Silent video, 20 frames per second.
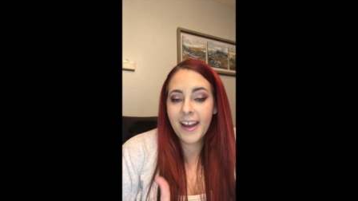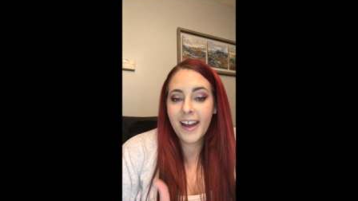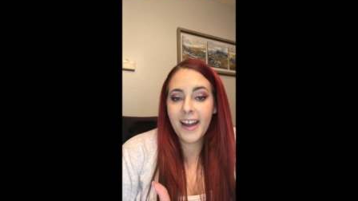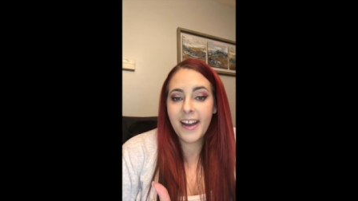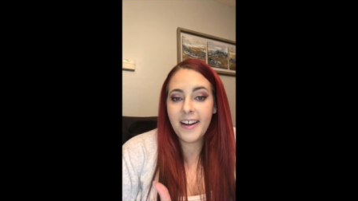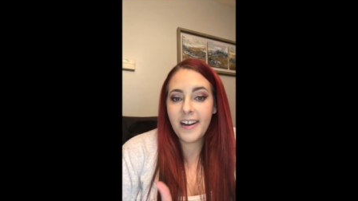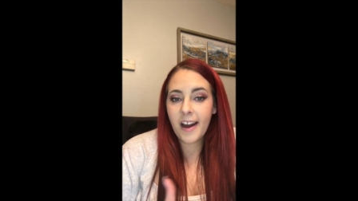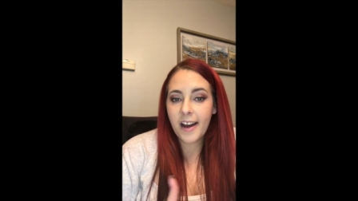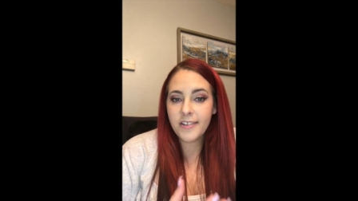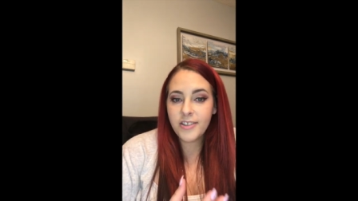
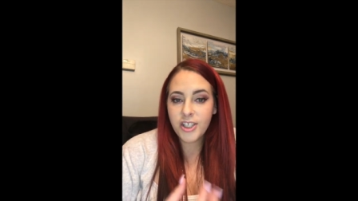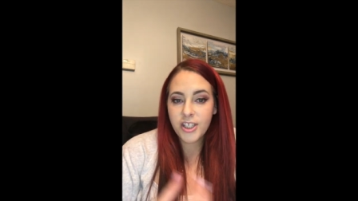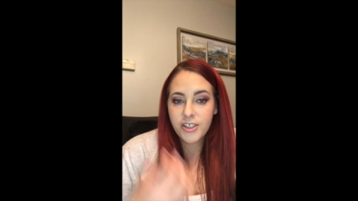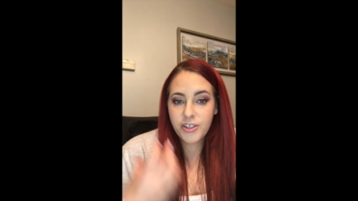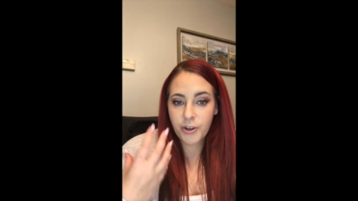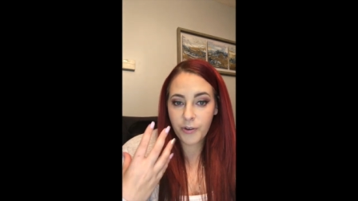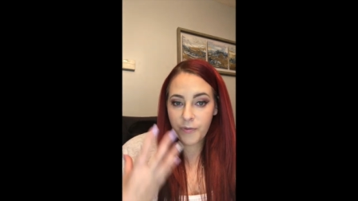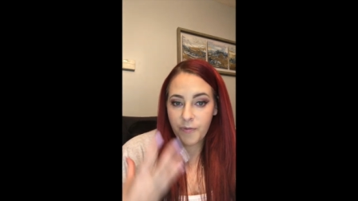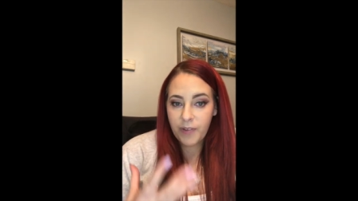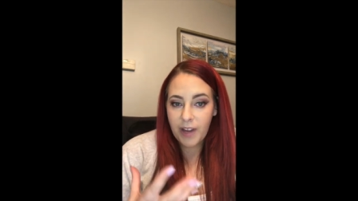and not
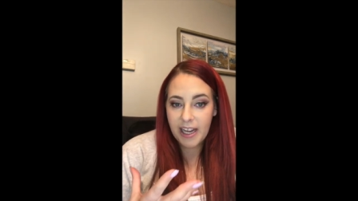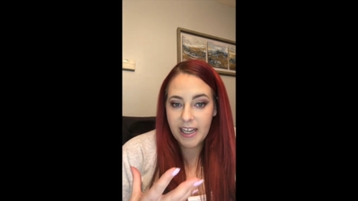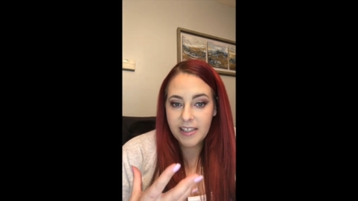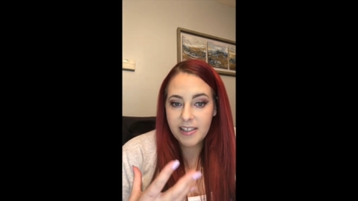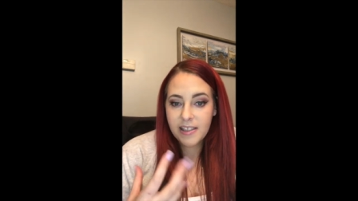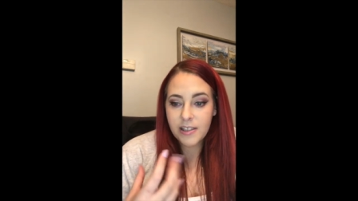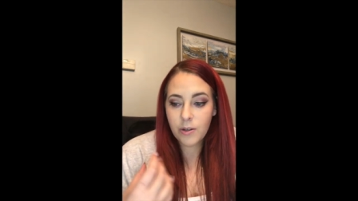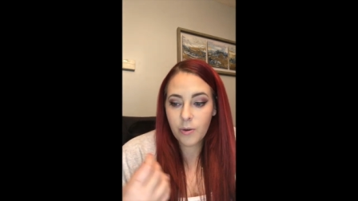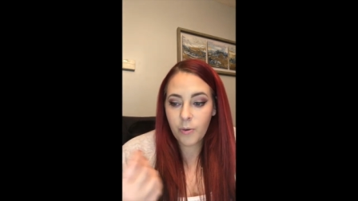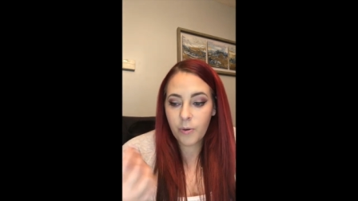just your
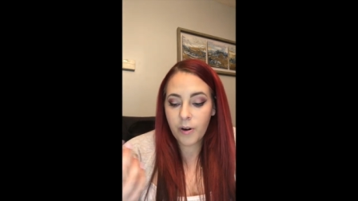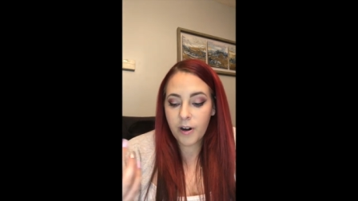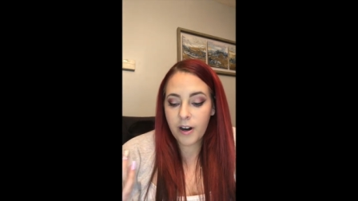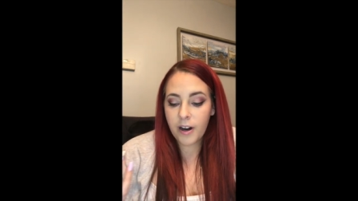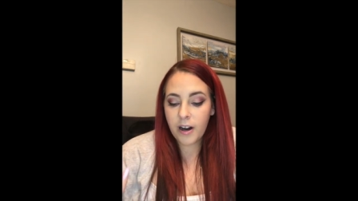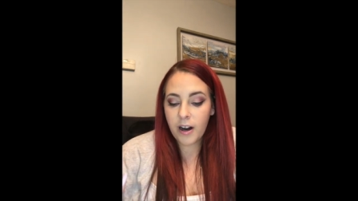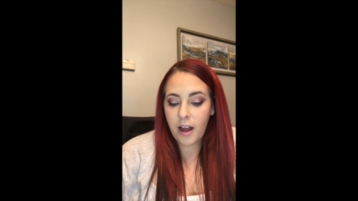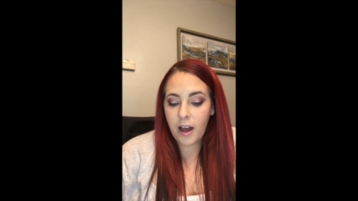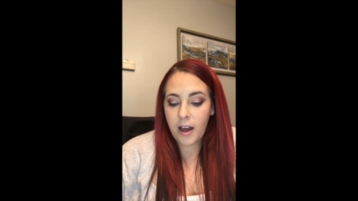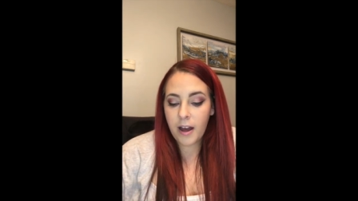face
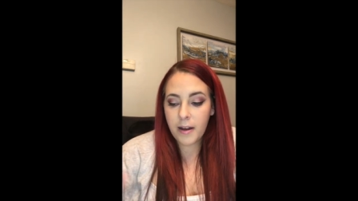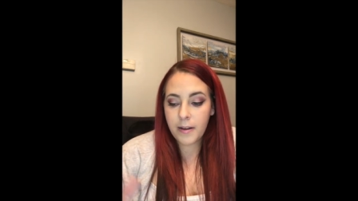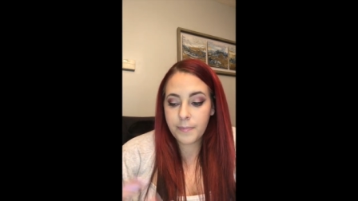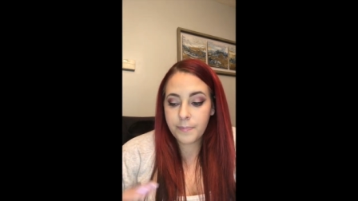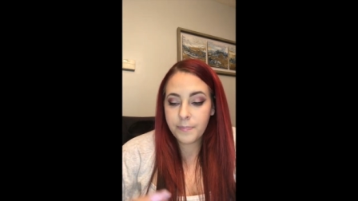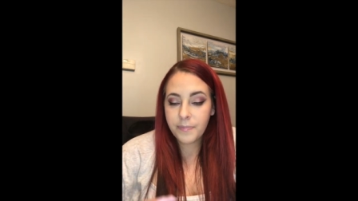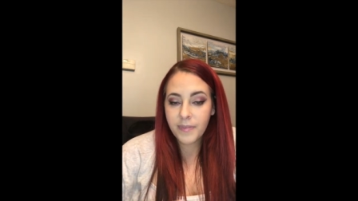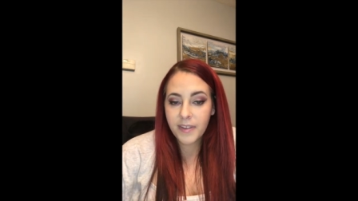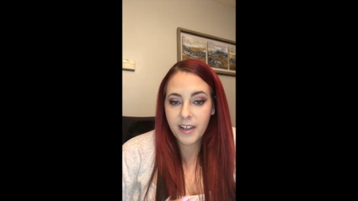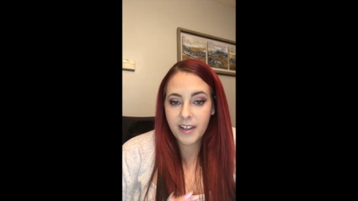or
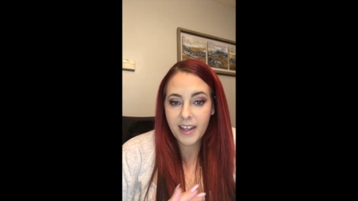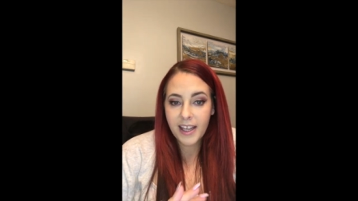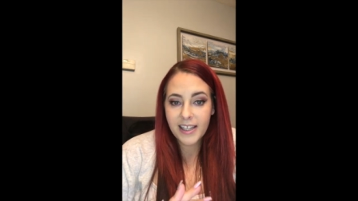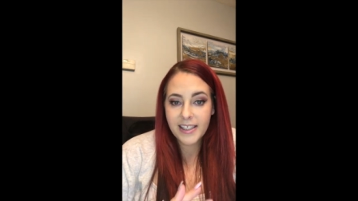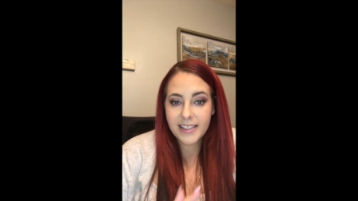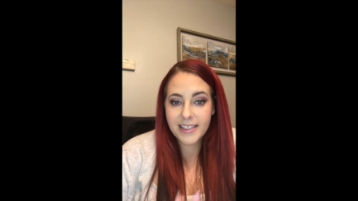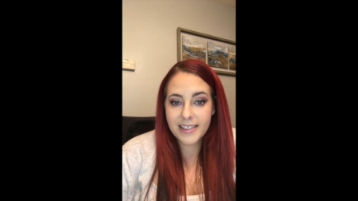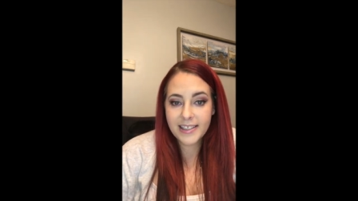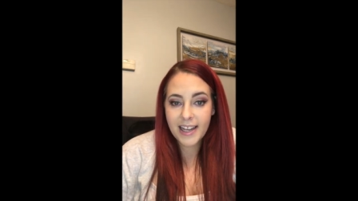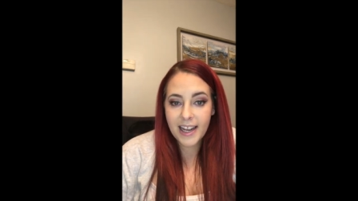um,
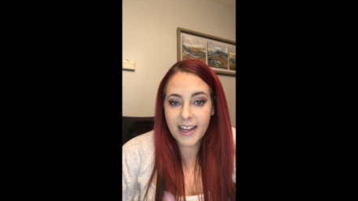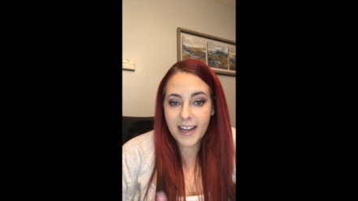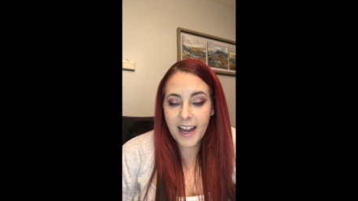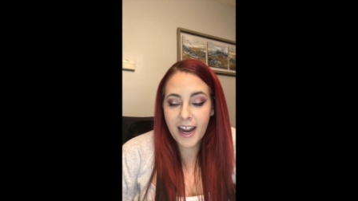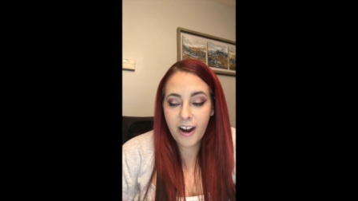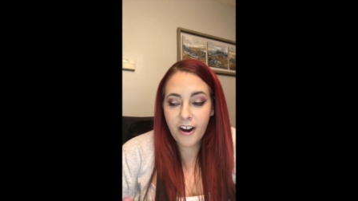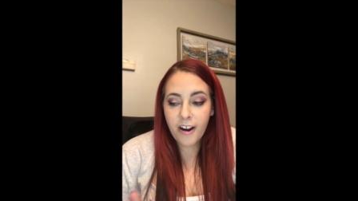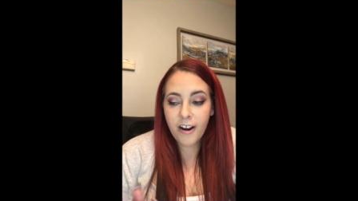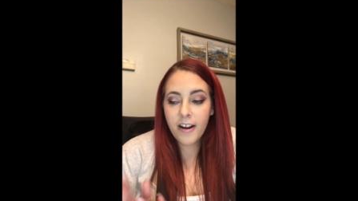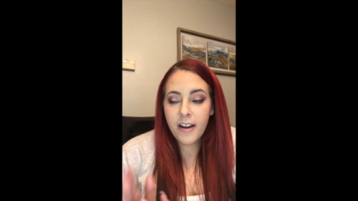like
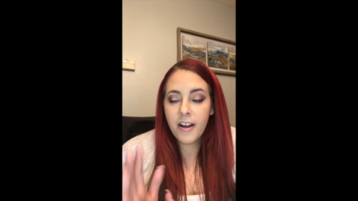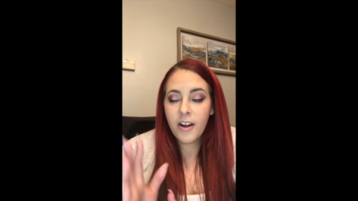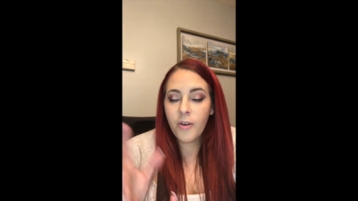skincare